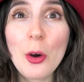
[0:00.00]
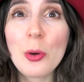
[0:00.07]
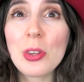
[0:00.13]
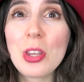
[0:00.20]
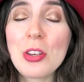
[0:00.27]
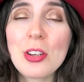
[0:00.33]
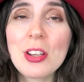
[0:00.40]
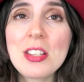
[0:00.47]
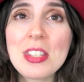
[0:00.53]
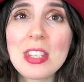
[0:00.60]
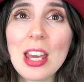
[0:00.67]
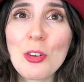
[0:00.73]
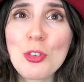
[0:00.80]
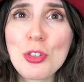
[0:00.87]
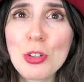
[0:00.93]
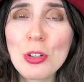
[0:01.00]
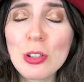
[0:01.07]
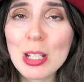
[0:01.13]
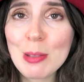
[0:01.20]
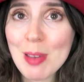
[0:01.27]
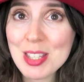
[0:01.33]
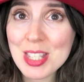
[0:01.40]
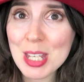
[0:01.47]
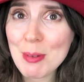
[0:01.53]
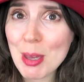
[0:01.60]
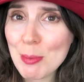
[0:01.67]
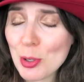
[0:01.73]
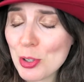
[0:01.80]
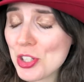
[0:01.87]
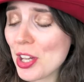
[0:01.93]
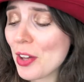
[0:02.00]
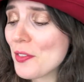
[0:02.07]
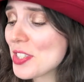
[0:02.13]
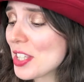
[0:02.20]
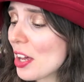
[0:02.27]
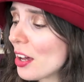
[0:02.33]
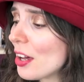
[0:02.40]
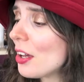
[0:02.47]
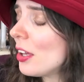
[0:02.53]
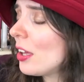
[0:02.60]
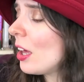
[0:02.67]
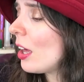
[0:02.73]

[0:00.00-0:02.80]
although you can see how truly messy my bookshelves are.